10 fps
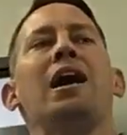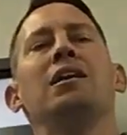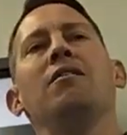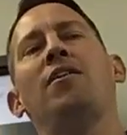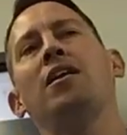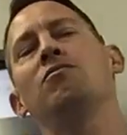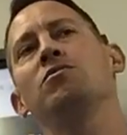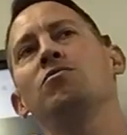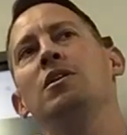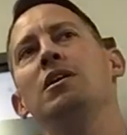if I don't
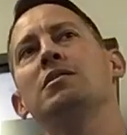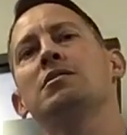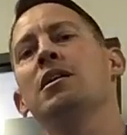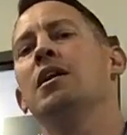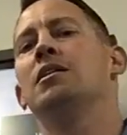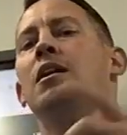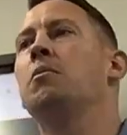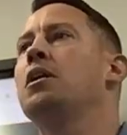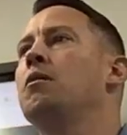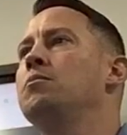do this, then I'm
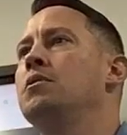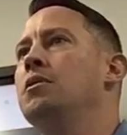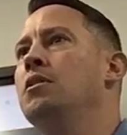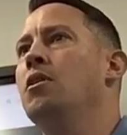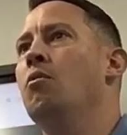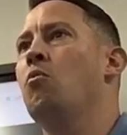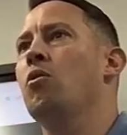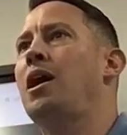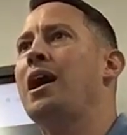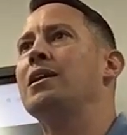end up,
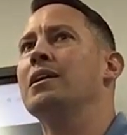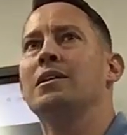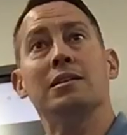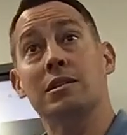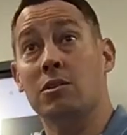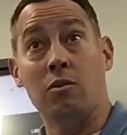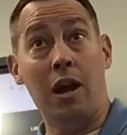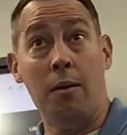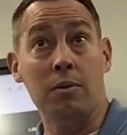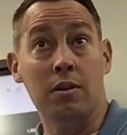more likely this is going to
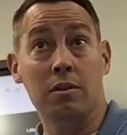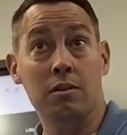happen.